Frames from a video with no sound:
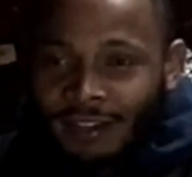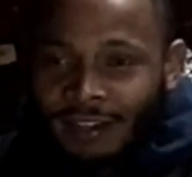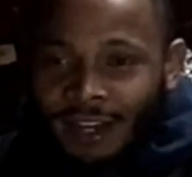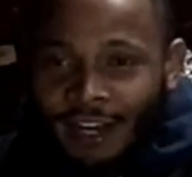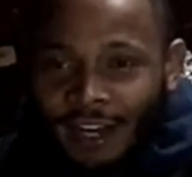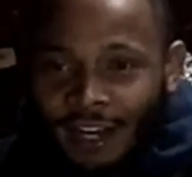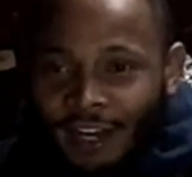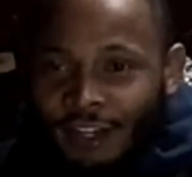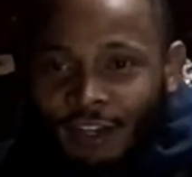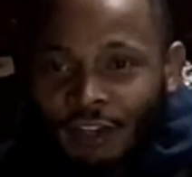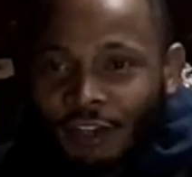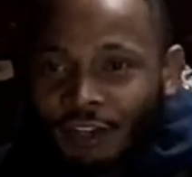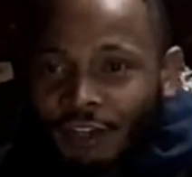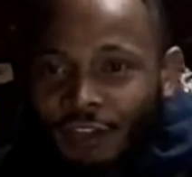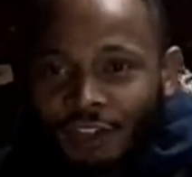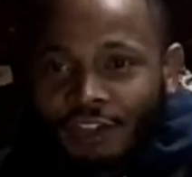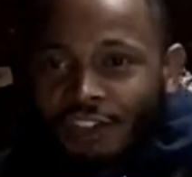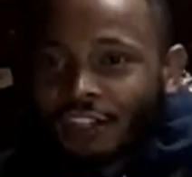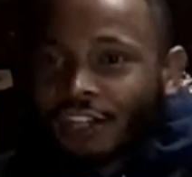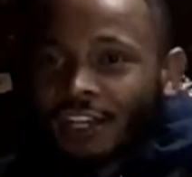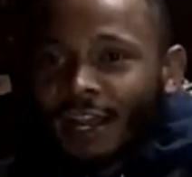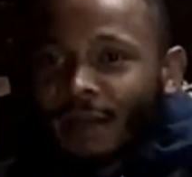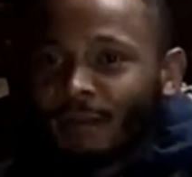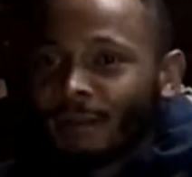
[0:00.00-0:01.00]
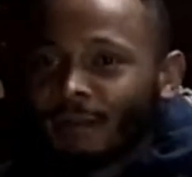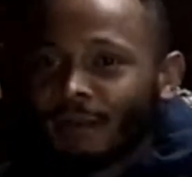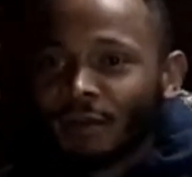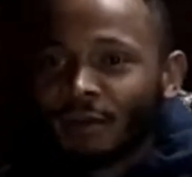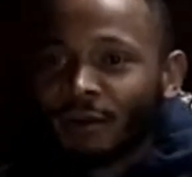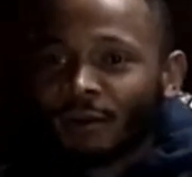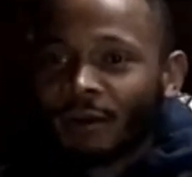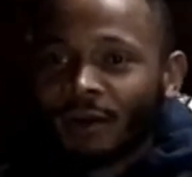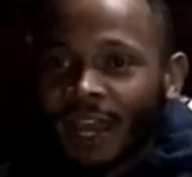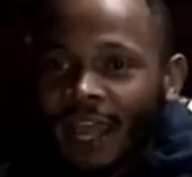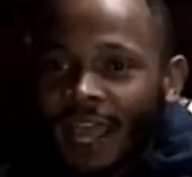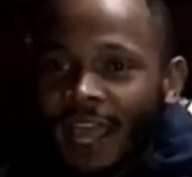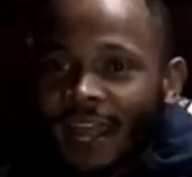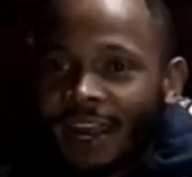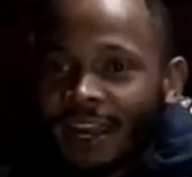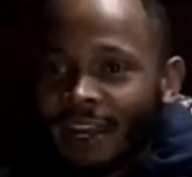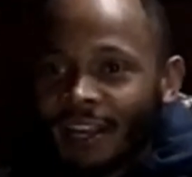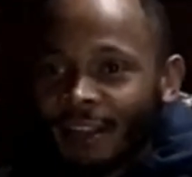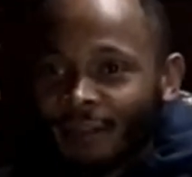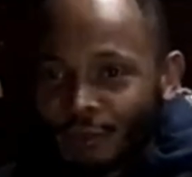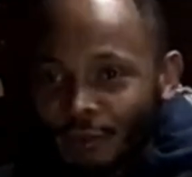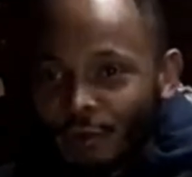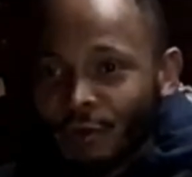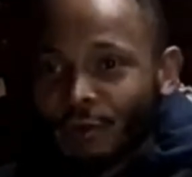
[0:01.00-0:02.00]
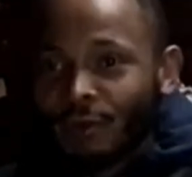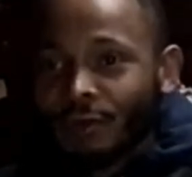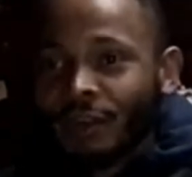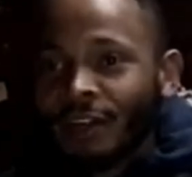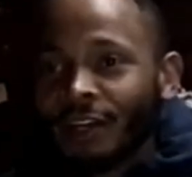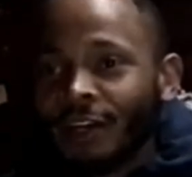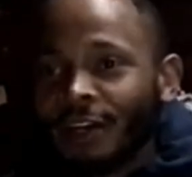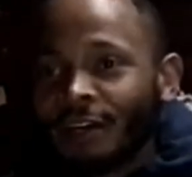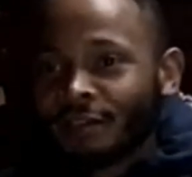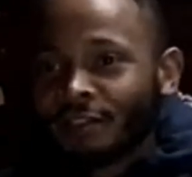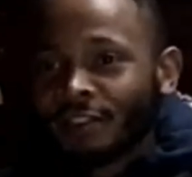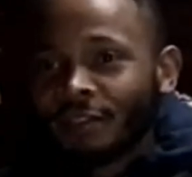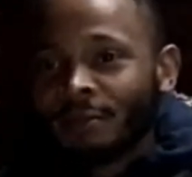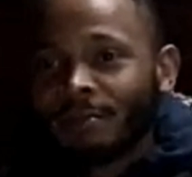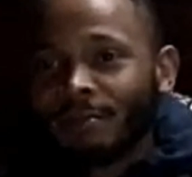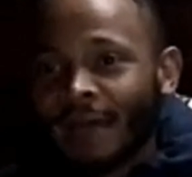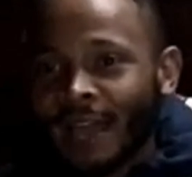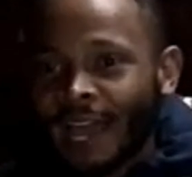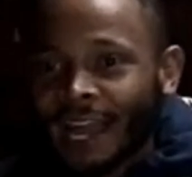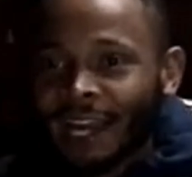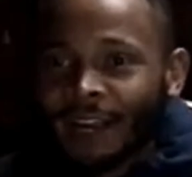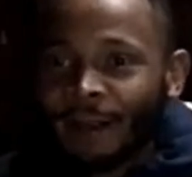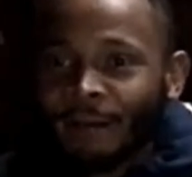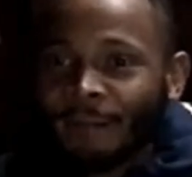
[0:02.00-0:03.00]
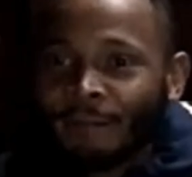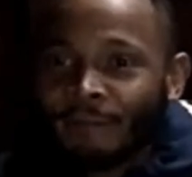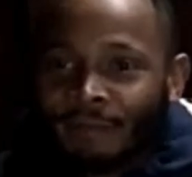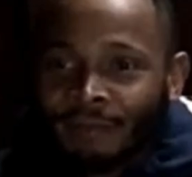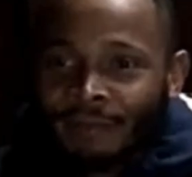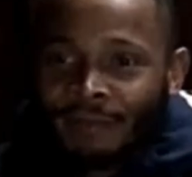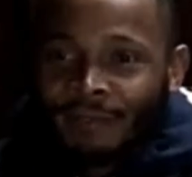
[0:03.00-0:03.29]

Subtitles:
You should not be doing that. If you love somebody